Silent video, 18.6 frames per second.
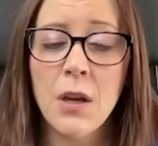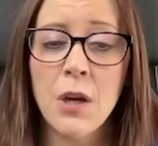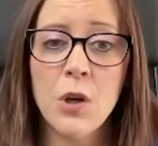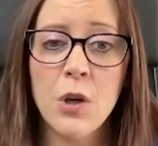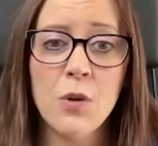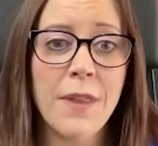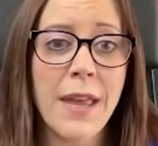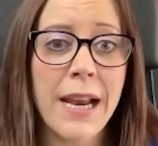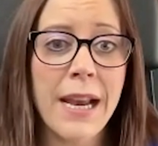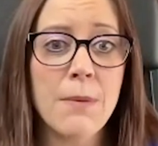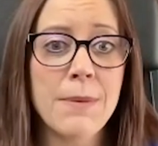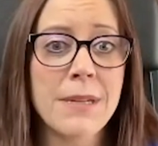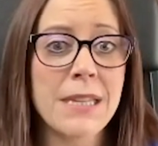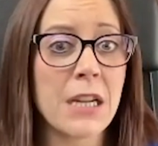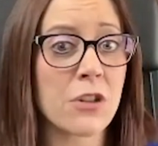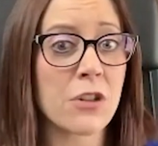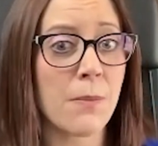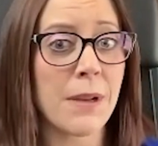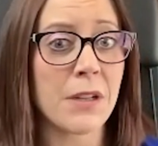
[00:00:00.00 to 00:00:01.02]
That can be
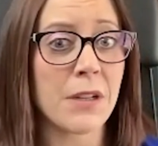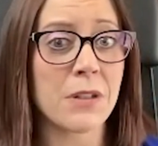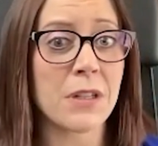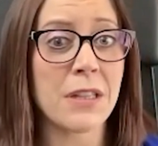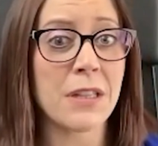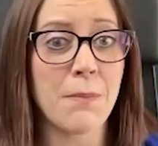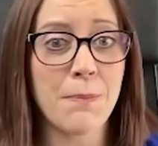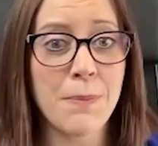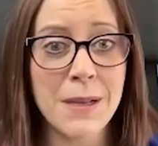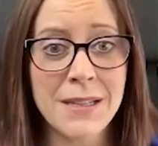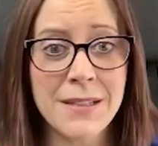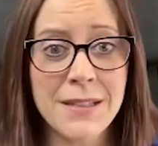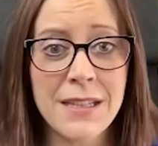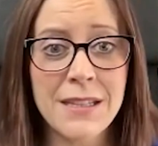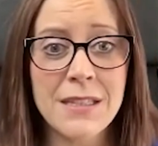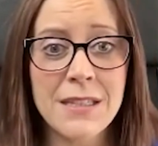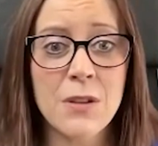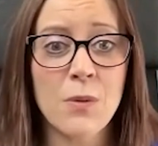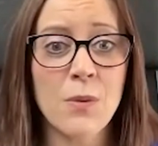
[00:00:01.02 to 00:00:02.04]
detrimental to the
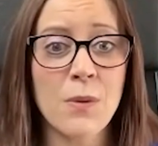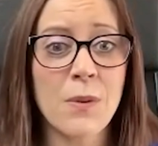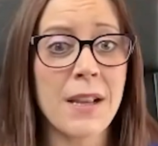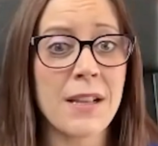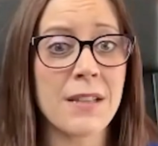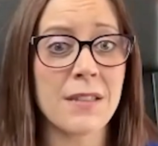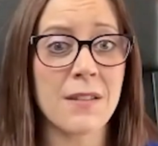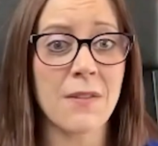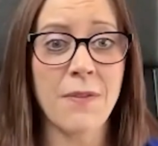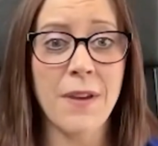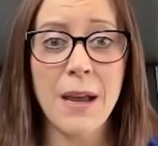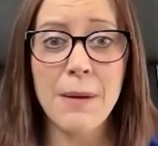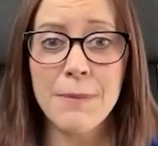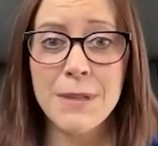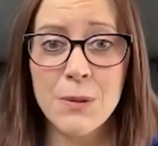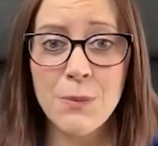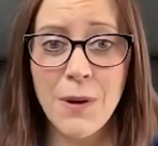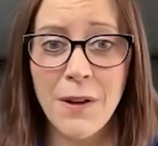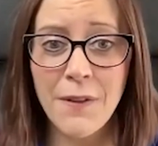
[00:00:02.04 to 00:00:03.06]
business. So it's the
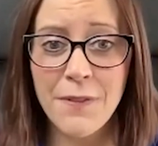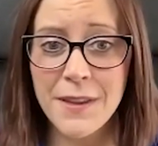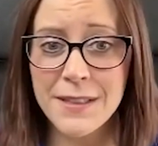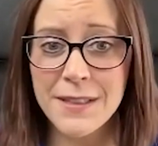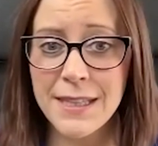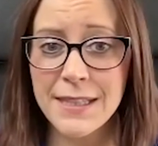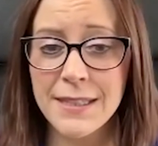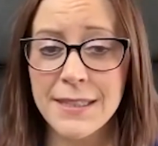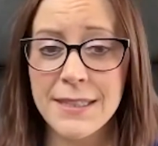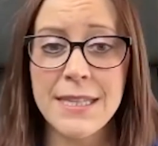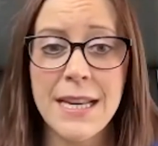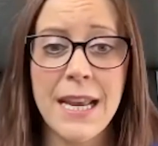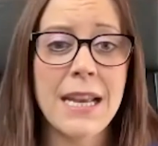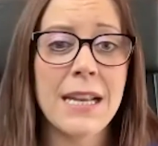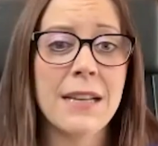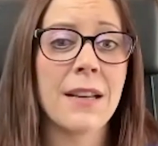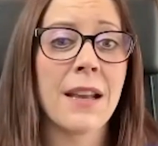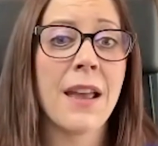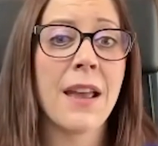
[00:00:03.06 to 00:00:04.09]
family's wealth that's at
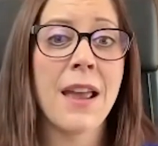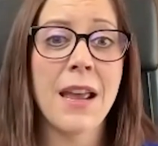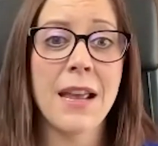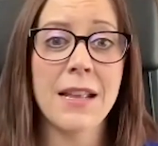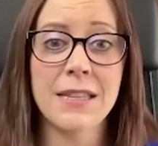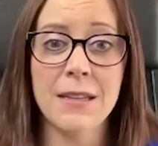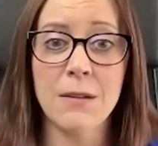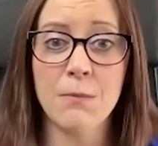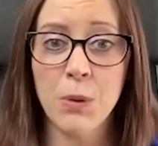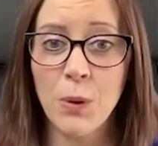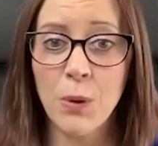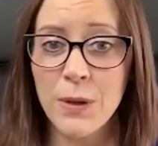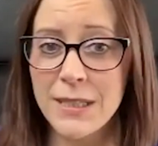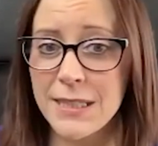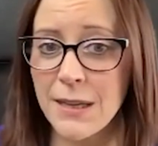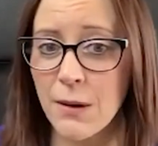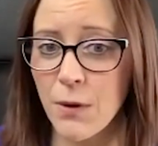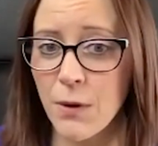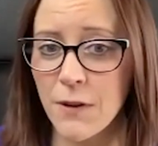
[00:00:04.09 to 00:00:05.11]
stake. It's the employees
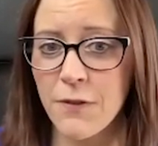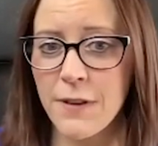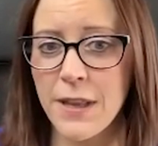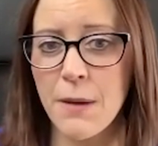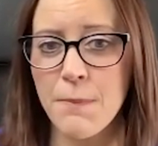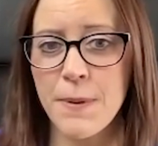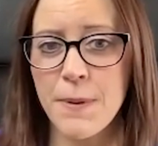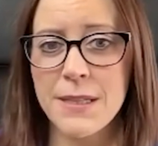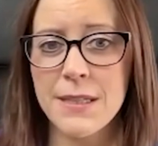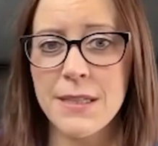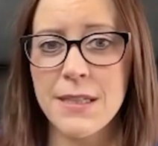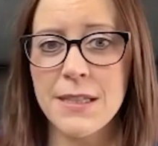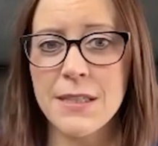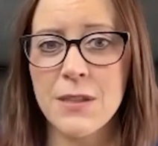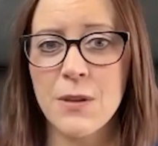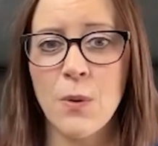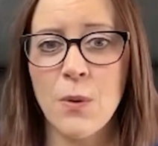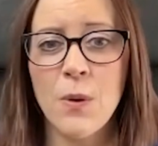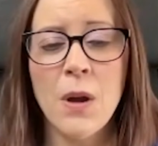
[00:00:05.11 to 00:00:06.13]
that work for that business.
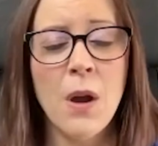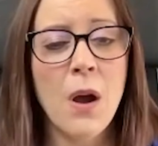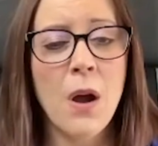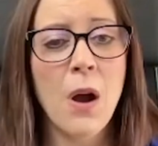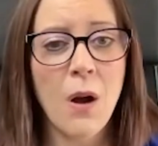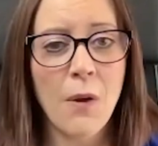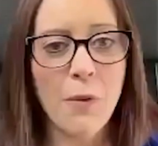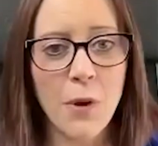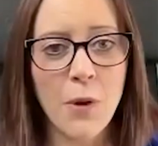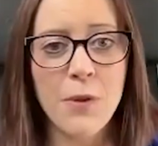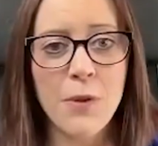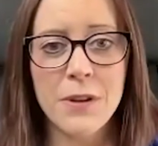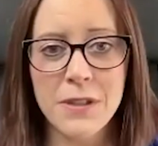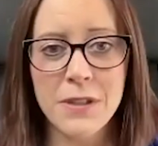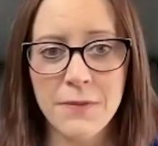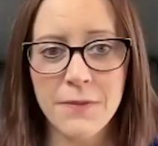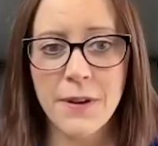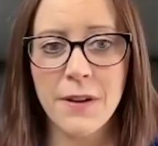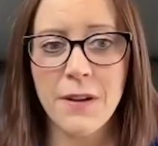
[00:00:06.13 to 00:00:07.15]
So although they're
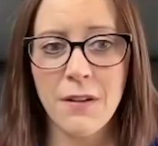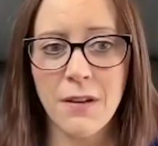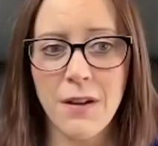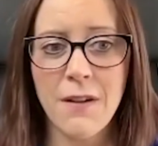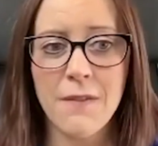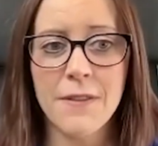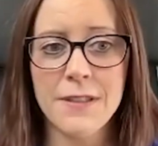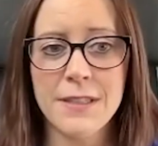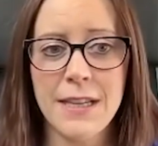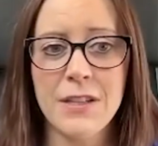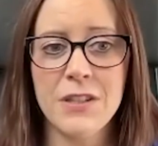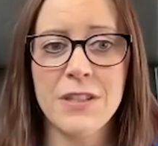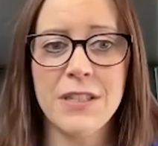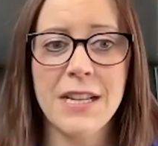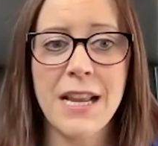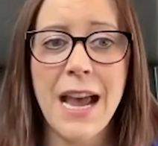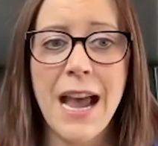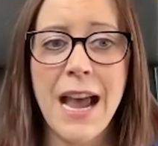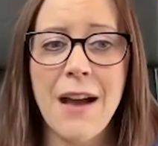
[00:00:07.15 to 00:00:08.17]
difficult conversations
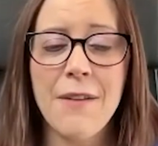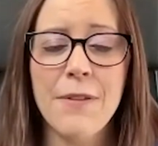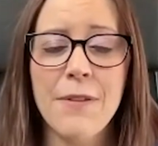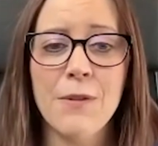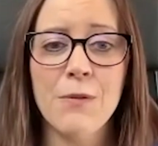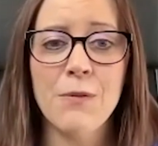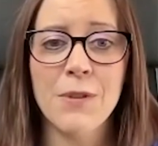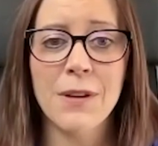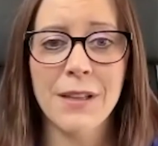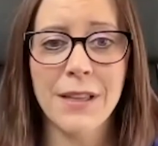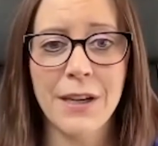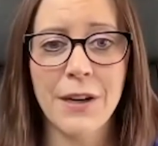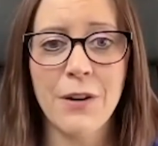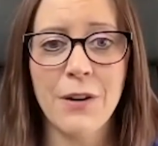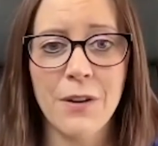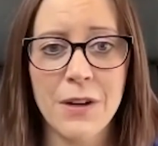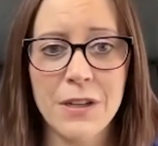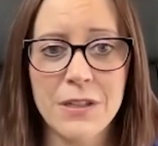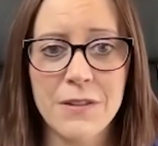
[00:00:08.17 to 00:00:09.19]
to have, I really
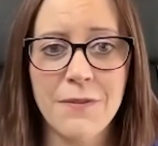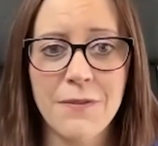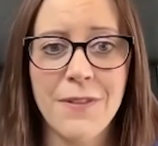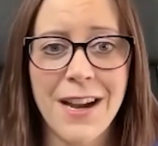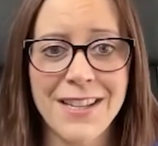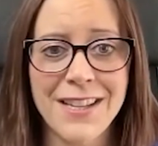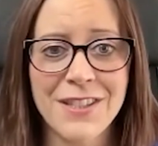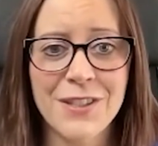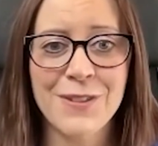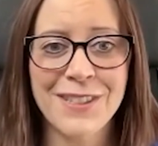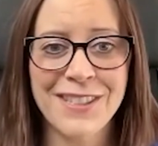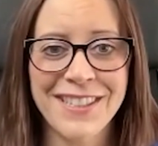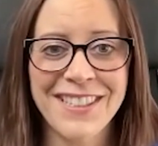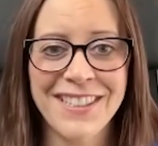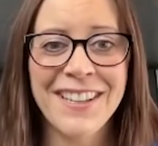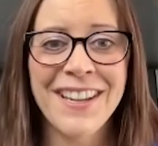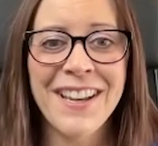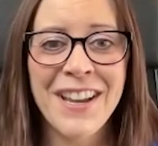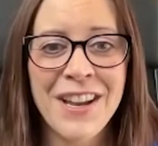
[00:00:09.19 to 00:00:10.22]
encourage advisors
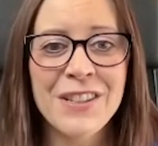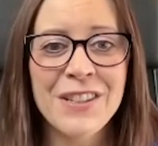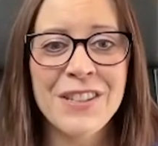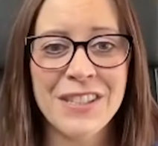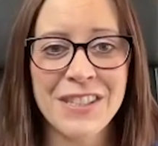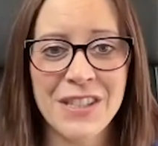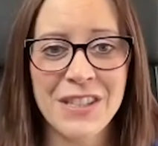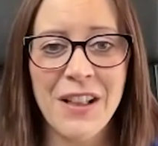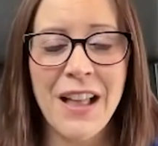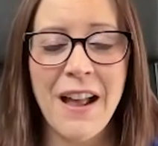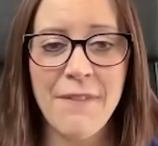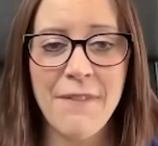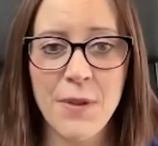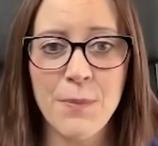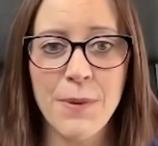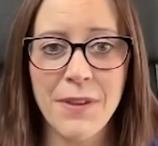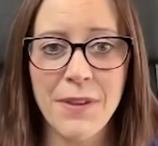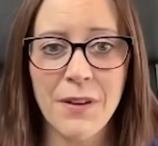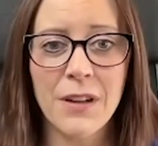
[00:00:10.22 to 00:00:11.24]
to still have
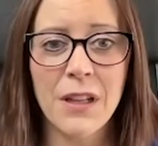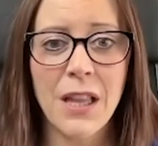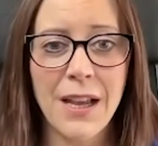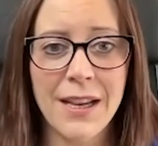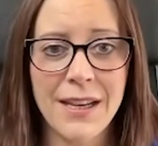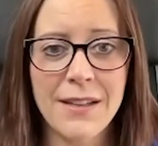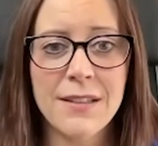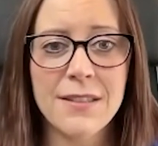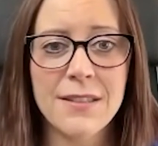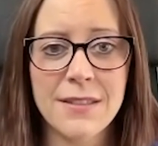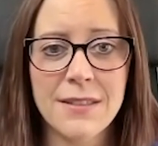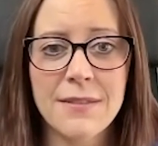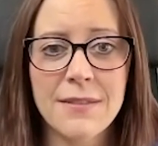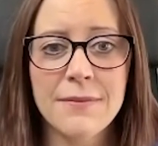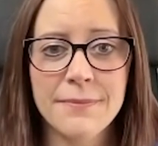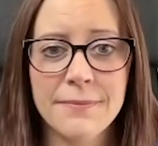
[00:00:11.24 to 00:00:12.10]
them with their clients.